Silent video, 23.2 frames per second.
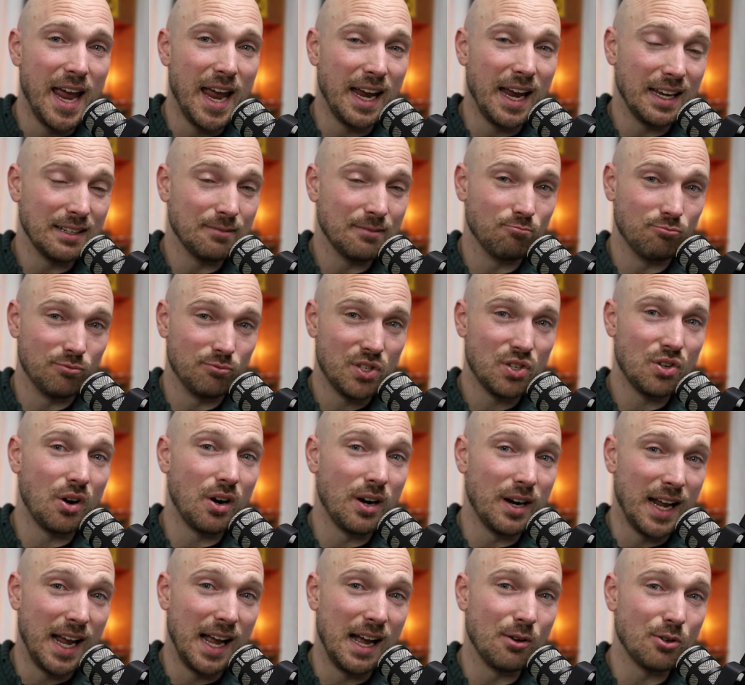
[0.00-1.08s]
and
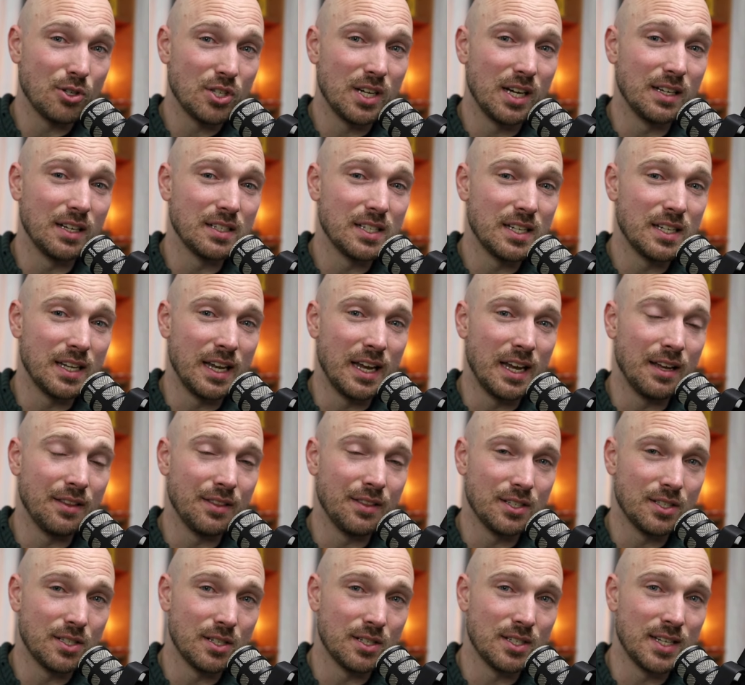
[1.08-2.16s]
start house hunting in
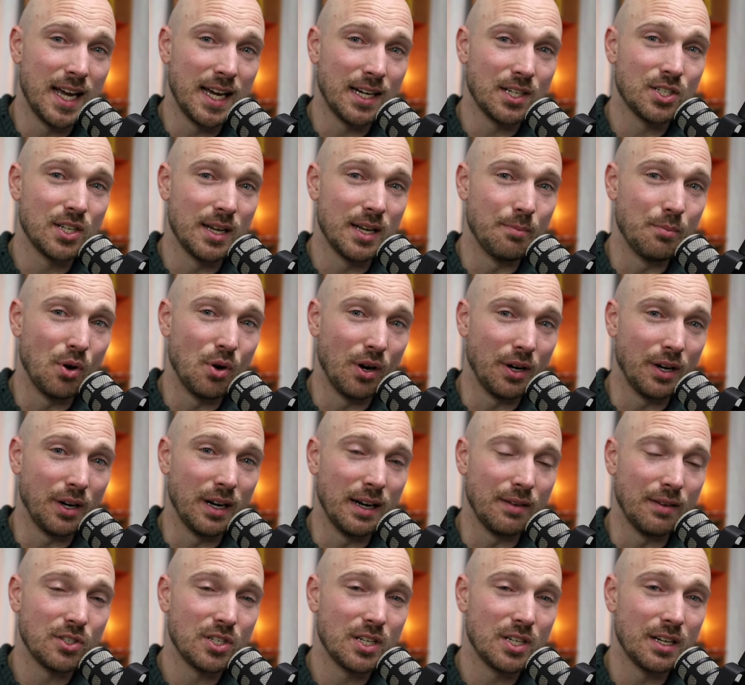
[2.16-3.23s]
this exact same market.
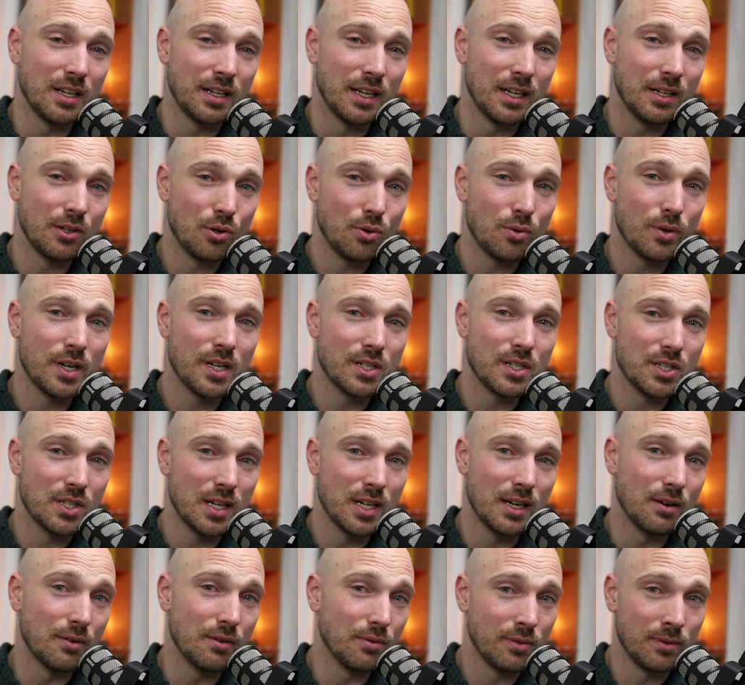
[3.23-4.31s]
I've seen an increase
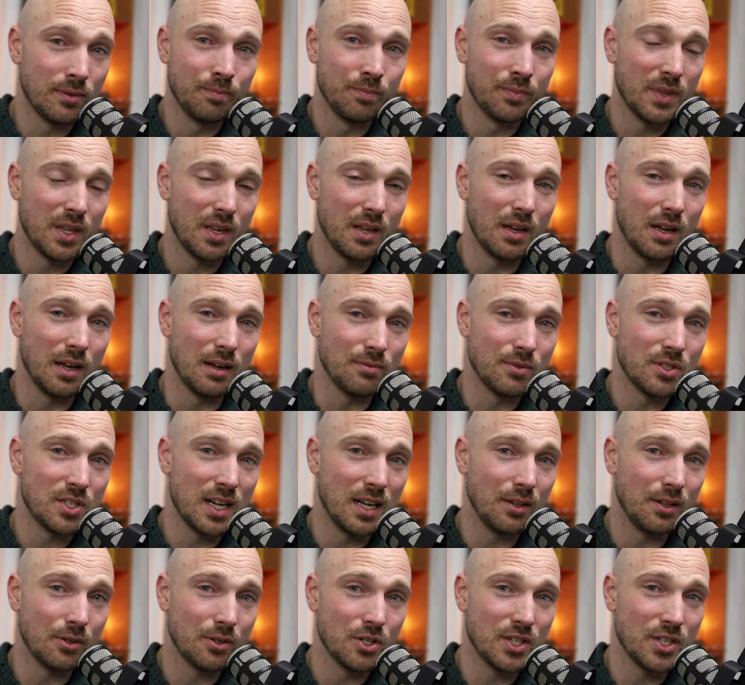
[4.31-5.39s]
of, of
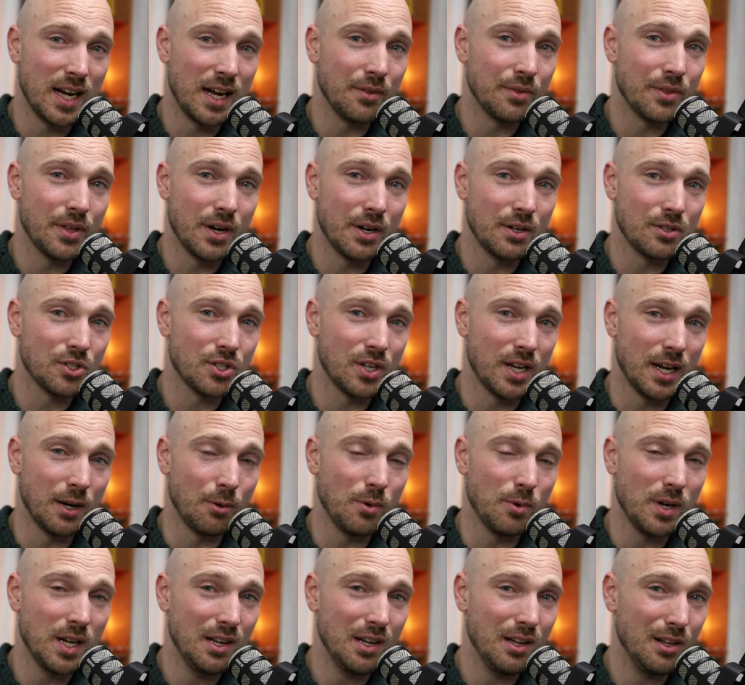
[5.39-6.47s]
sellers out there saying,
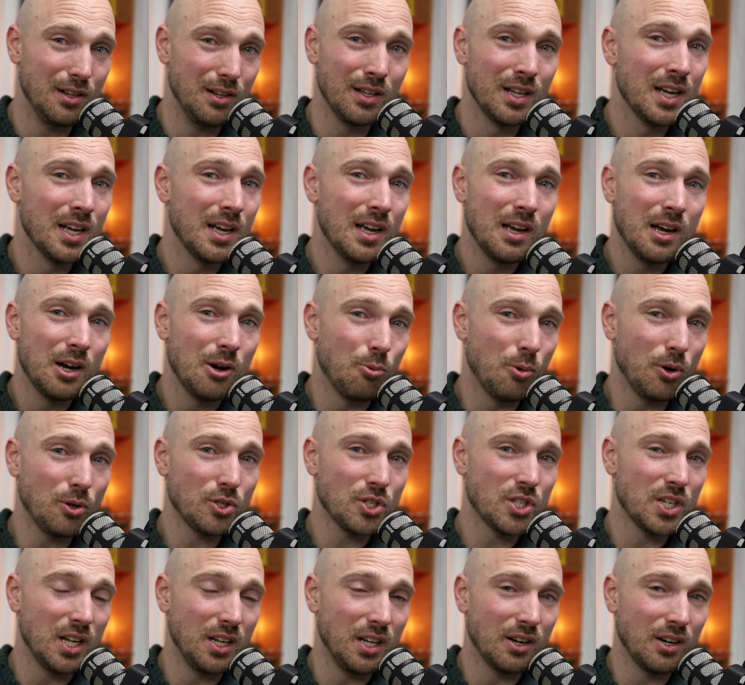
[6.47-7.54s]
well, we'll
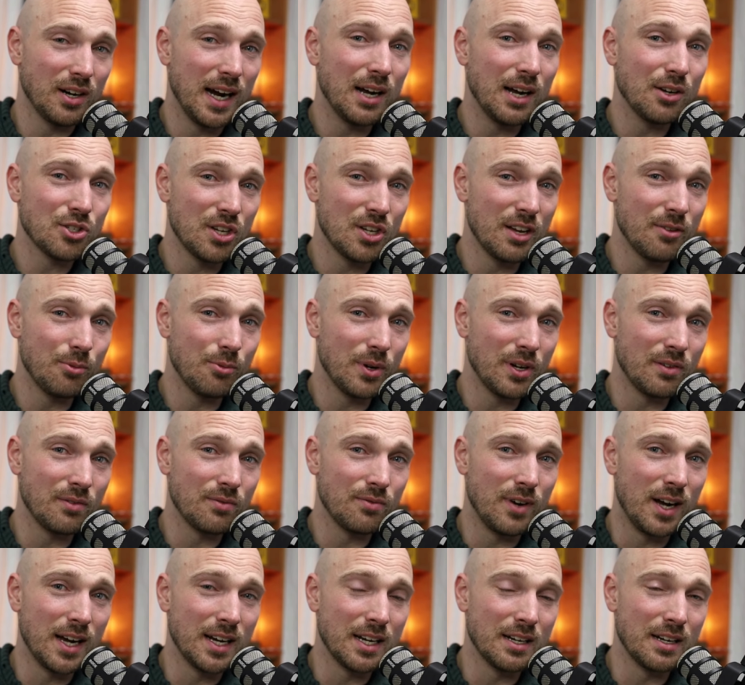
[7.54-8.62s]
sell our house if we can
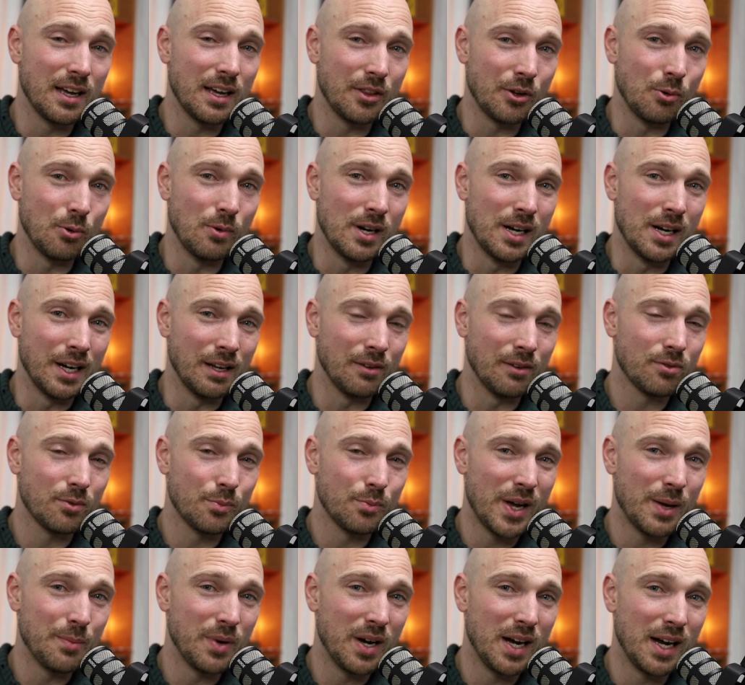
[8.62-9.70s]
find another one. And for
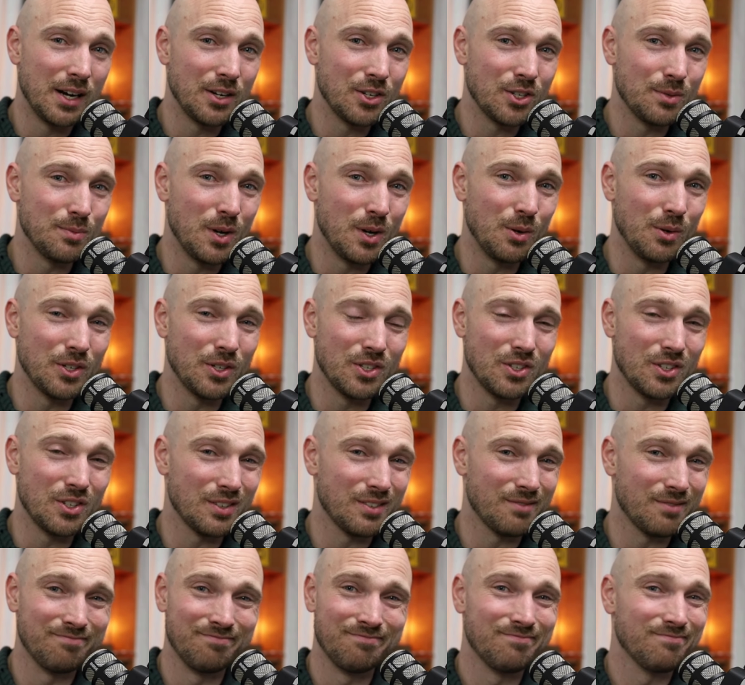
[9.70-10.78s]
my buyers, I'm always
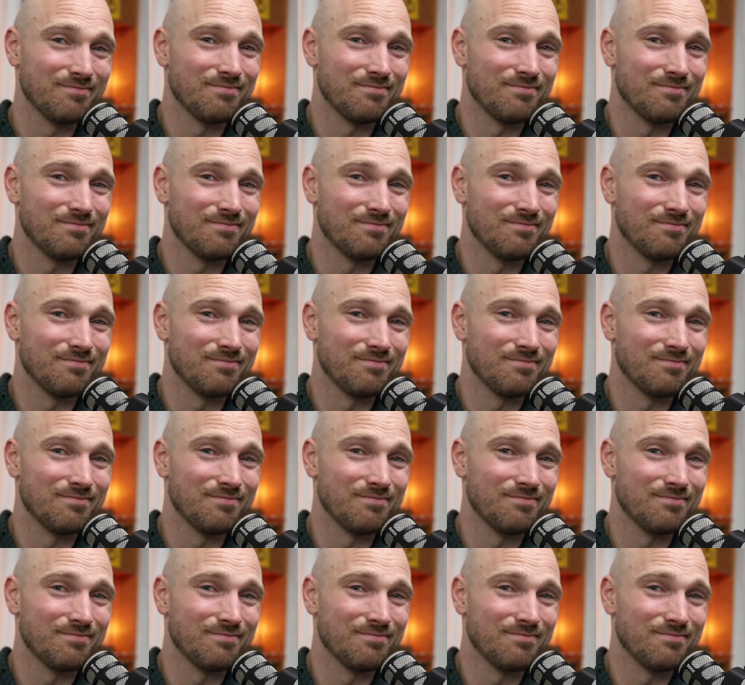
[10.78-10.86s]
just,